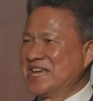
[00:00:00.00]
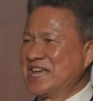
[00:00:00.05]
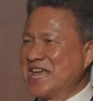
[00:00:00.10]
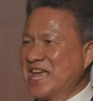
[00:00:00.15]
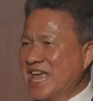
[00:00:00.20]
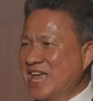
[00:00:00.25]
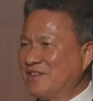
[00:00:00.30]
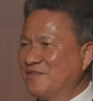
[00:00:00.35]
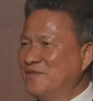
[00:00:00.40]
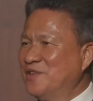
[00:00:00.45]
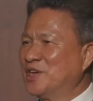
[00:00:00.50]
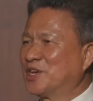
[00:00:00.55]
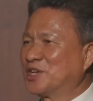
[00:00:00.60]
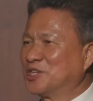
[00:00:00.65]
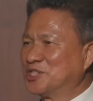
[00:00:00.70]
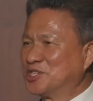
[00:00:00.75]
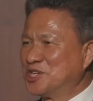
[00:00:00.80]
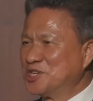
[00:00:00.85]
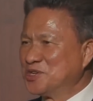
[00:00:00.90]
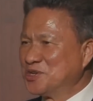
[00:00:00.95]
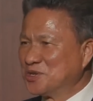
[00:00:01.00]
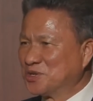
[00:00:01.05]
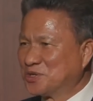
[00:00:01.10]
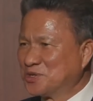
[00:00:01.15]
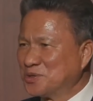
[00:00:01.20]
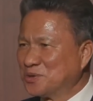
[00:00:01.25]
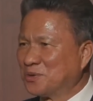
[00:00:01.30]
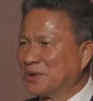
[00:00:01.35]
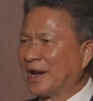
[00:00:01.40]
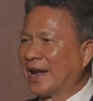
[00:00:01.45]
if we continue
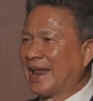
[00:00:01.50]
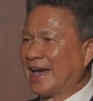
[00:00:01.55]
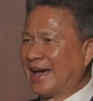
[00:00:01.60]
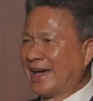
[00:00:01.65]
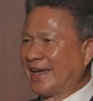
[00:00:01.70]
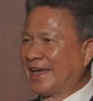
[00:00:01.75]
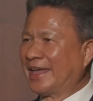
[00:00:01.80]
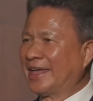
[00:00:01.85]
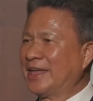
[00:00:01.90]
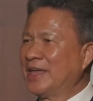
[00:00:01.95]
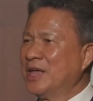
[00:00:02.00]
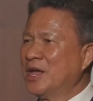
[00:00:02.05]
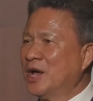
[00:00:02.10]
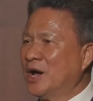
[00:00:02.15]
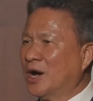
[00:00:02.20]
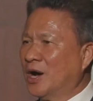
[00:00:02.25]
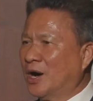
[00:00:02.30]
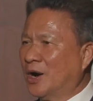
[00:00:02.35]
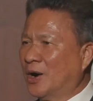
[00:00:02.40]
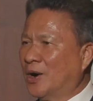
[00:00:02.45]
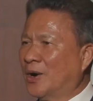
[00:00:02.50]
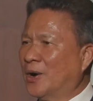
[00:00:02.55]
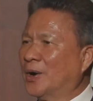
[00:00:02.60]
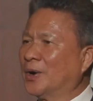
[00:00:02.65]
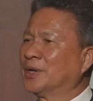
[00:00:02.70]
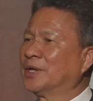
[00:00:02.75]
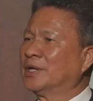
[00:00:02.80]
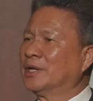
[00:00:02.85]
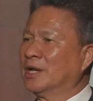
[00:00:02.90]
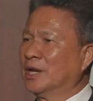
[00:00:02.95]
to rely
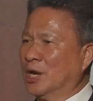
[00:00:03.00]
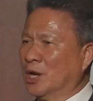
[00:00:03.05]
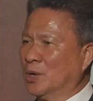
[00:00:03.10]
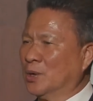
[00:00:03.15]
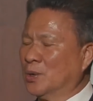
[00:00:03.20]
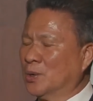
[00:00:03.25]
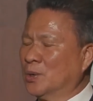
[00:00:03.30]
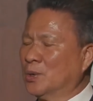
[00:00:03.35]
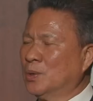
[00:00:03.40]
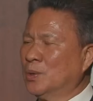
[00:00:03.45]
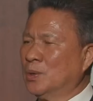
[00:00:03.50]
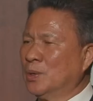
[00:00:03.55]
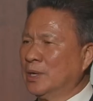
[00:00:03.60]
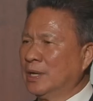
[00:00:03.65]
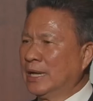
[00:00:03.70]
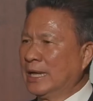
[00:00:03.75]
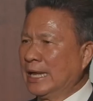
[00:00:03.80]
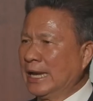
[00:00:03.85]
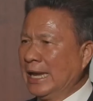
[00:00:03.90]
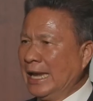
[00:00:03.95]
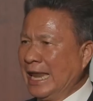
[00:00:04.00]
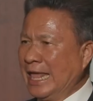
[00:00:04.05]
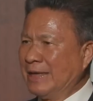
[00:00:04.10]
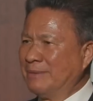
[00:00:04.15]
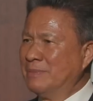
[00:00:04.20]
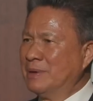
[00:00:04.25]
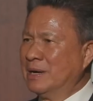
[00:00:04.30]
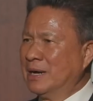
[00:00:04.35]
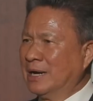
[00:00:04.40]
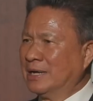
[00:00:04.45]
on the low
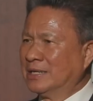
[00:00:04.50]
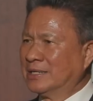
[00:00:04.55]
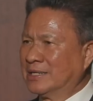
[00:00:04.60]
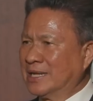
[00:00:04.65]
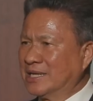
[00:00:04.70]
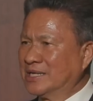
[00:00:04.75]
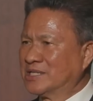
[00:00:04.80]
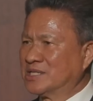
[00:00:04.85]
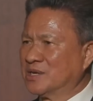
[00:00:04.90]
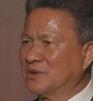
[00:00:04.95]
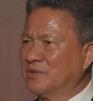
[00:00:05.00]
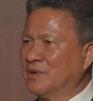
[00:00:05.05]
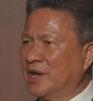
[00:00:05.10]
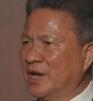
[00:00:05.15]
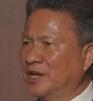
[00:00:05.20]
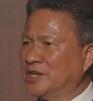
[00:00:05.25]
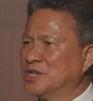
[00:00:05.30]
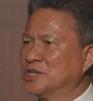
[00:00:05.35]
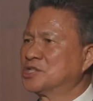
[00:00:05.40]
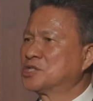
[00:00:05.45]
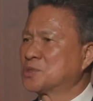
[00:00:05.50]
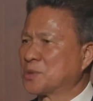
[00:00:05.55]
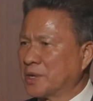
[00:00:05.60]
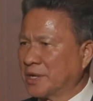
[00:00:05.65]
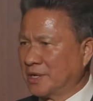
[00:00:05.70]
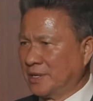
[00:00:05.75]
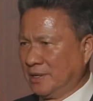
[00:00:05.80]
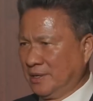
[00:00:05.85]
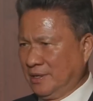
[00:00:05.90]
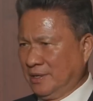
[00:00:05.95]
labor intensive
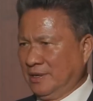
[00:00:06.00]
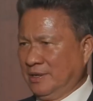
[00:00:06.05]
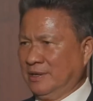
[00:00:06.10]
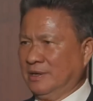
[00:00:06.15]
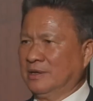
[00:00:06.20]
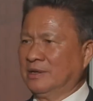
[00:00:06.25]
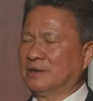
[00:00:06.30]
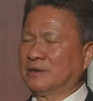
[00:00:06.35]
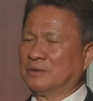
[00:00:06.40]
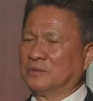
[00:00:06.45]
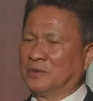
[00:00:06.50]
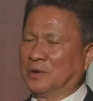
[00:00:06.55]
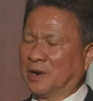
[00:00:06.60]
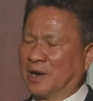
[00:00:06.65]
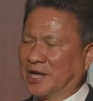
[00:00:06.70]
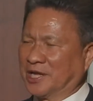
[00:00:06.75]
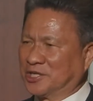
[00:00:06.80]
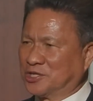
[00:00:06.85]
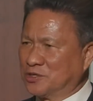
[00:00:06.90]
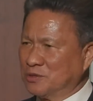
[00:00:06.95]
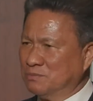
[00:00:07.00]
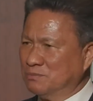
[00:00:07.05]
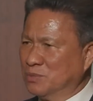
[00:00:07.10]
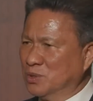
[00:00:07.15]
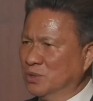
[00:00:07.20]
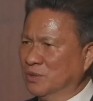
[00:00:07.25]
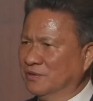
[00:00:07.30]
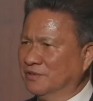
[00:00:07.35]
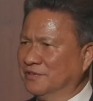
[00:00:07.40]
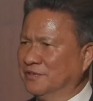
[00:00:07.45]
industry. we like to
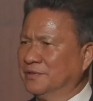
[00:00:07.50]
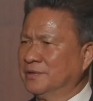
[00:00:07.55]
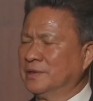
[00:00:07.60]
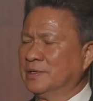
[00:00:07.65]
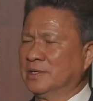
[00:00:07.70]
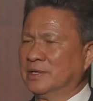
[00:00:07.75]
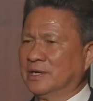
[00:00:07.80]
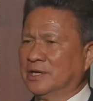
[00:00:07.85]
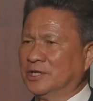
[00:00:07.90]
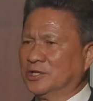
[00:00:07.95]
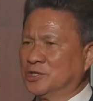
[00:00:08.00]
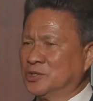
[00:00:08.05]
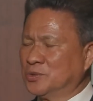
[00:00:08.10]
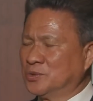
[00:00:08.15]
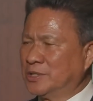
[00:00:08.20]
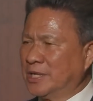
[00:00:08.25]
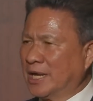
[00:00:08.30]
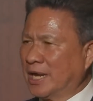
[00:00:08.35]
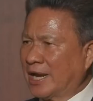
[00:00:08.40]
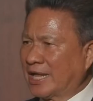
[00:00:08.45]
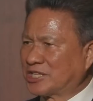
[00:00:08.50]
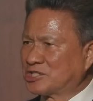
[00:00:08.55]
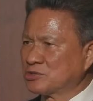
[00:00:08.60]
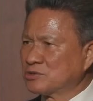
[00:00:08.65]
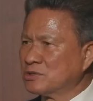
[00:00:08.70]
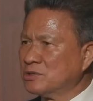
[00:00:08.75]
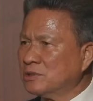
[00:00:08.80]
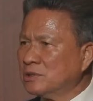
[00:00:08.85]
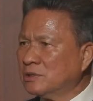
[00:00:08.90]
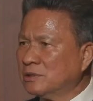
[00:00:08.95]
move into the
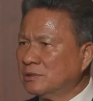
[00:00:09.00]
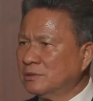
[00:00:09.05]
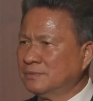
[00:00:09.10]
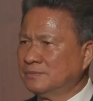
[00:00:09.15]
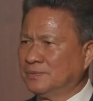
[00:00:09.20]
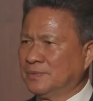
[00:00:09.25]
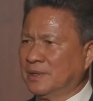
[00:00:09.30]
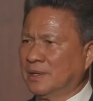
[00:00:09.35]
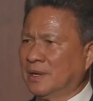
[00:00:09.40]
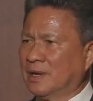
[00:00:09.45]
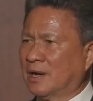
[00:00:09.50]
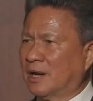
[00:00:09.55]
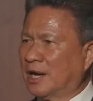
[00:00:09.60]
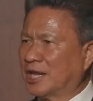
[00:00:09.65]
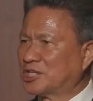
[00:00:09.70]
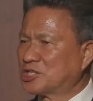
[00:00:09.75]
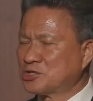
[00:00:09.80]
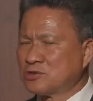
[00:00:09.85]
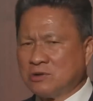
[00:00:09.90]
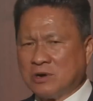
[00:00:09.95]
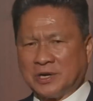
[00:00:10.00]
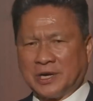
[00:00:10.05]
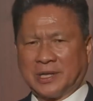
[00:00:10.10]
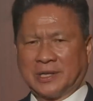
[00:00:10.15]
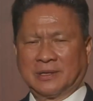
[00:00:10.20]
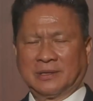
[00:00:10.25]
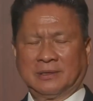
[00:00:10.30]
electrical, electronic,